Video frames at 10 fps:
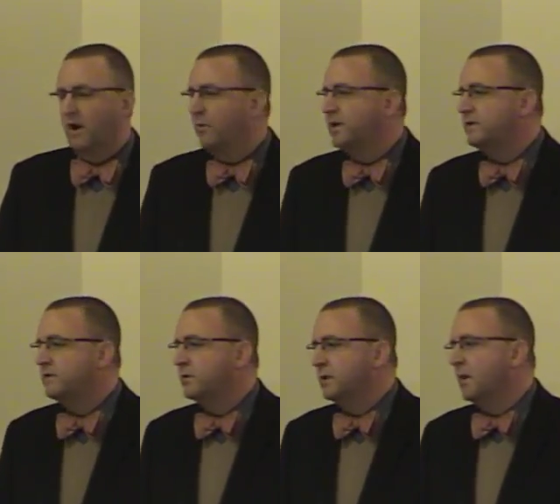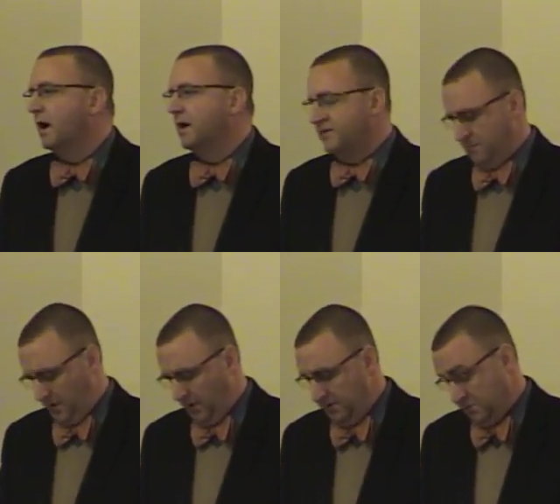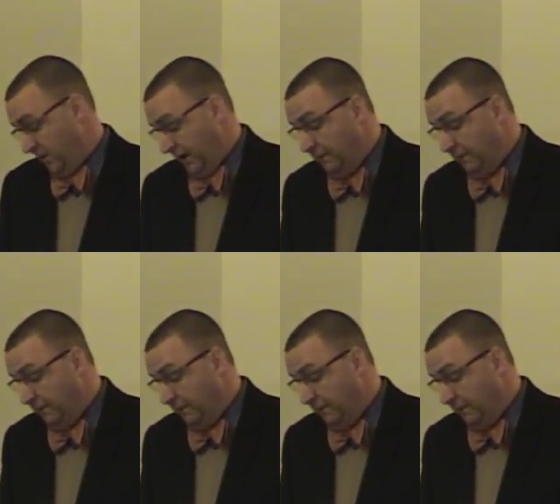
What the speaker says: I'll be doing mine tomorrow as well.